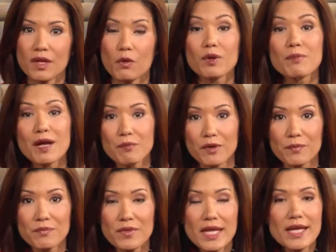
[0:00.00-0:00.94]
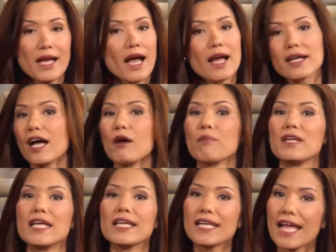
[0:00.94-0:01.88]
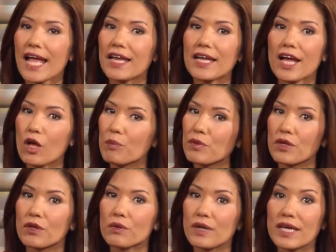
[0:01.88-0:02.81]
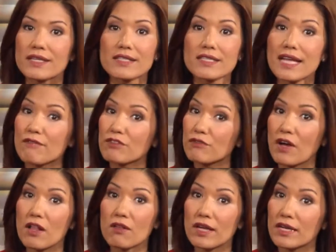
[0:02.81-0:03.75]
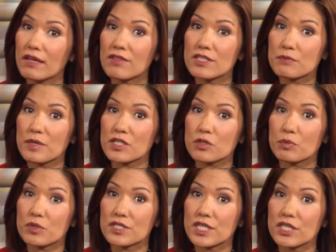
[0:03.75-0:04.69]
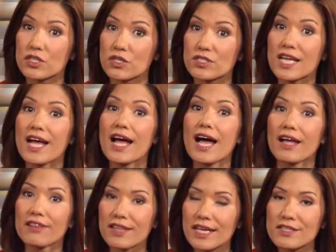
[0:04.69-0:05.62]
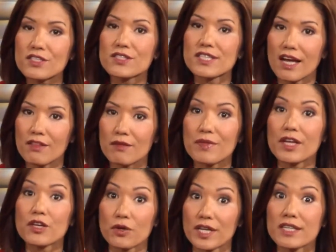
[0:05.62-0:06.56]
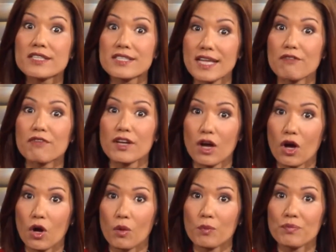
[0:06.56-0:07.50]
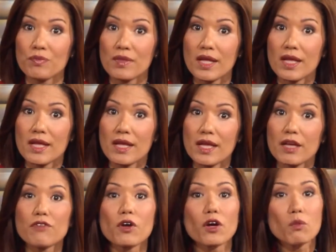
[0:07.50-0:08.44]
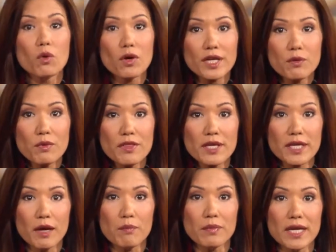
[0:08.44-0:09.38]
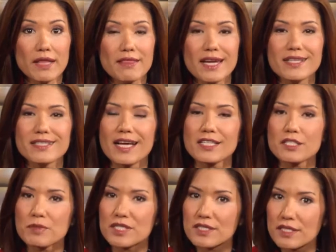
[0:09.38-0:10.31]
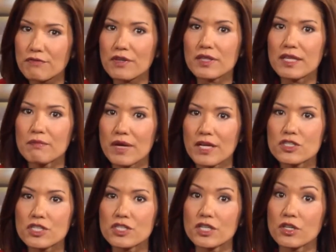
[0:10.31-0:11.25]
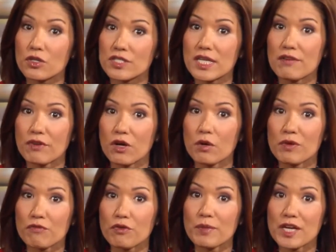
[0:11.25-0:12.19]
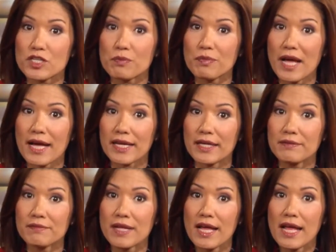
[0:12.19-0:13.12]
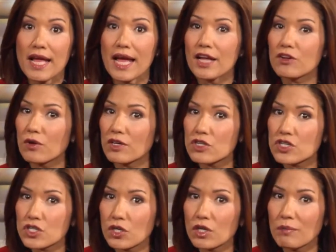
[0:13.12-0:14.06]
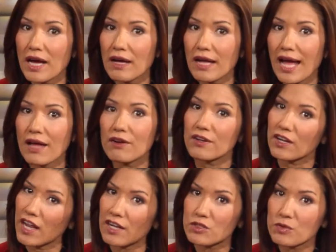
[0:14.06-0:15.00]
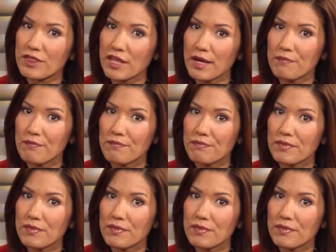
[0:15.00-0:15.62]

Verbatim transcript: Remember, a company can't help you and doesn't have to follow any of these special procedures unless you tell them that you're in safe at home. If you are working with a company that is not specifically mentioned in your safe at home information packet and you're unsure about how to interact with them,